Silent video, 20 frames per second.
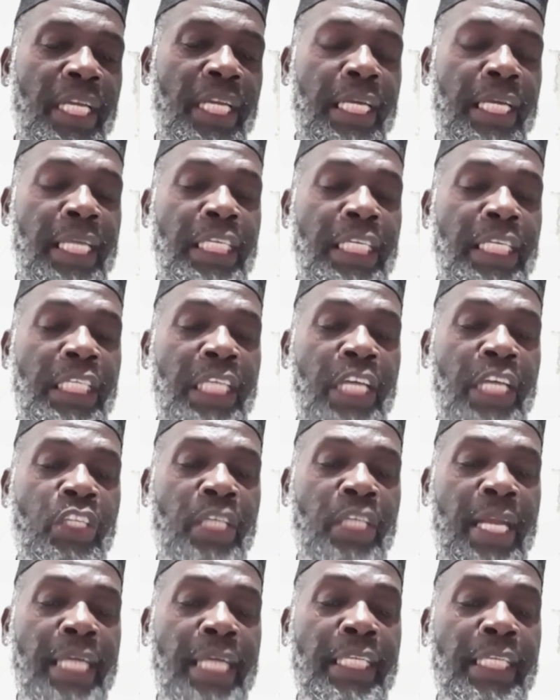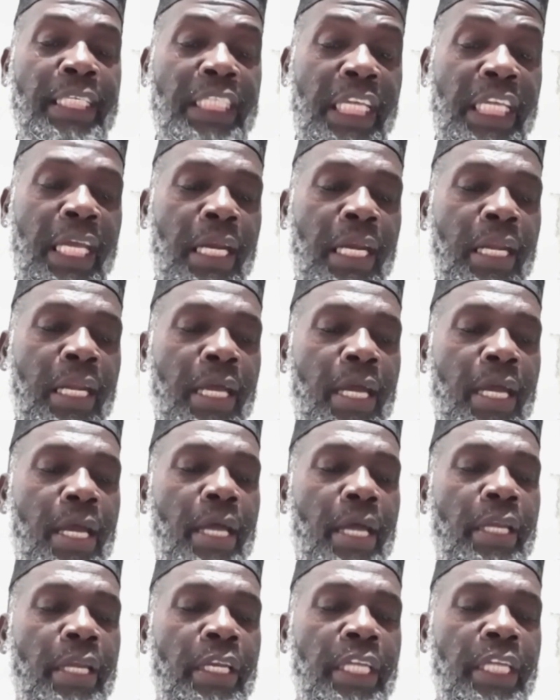accreditation and still
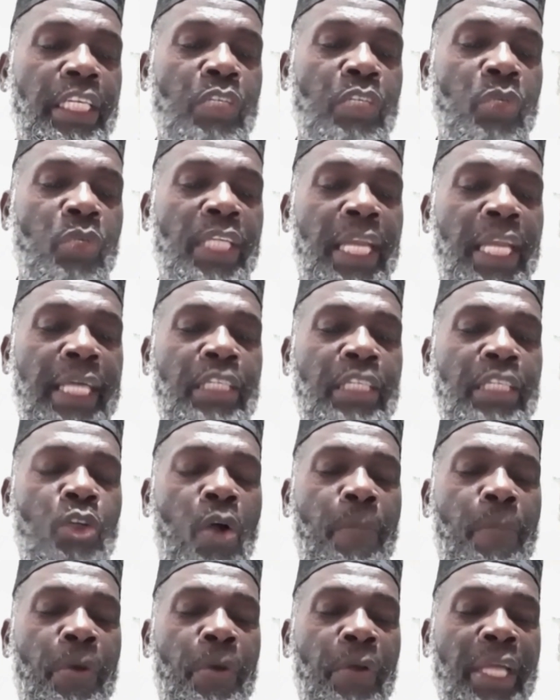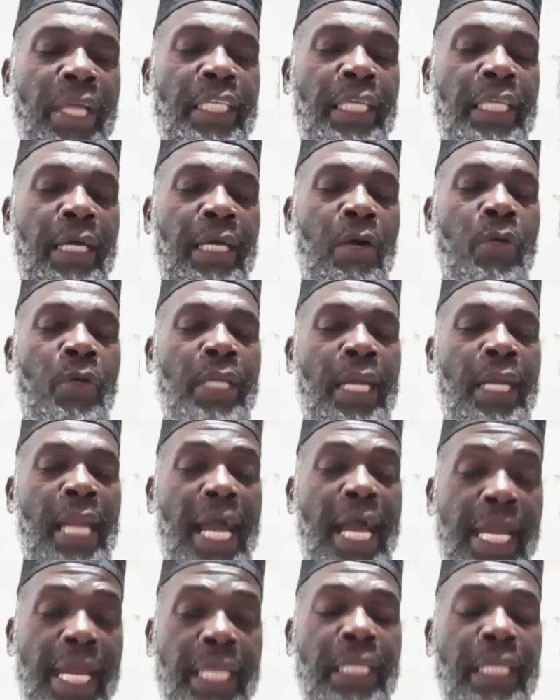need to select operator
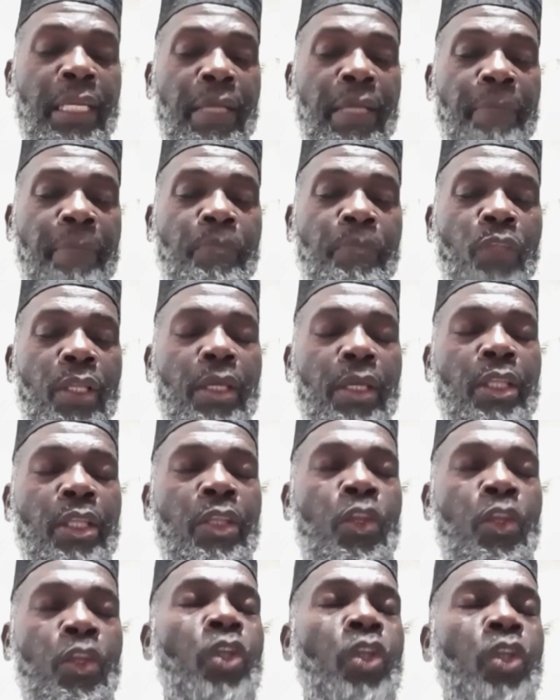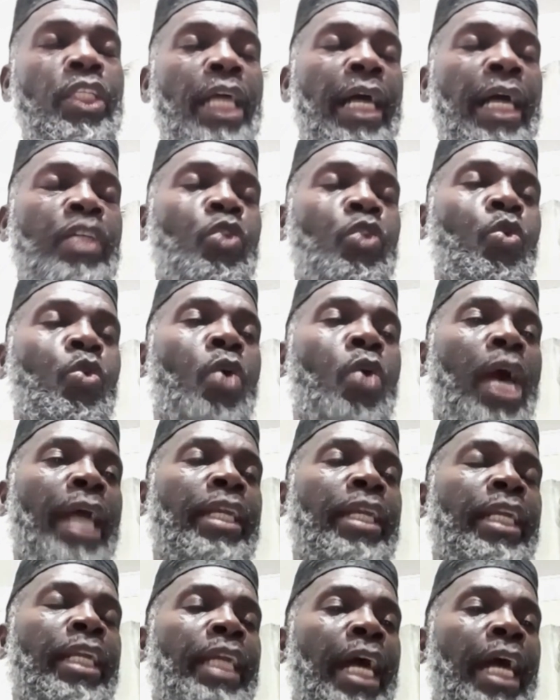online, those are
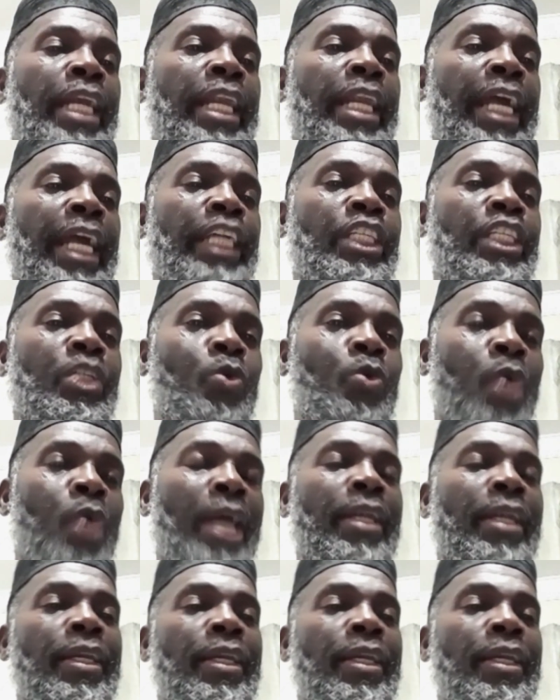291.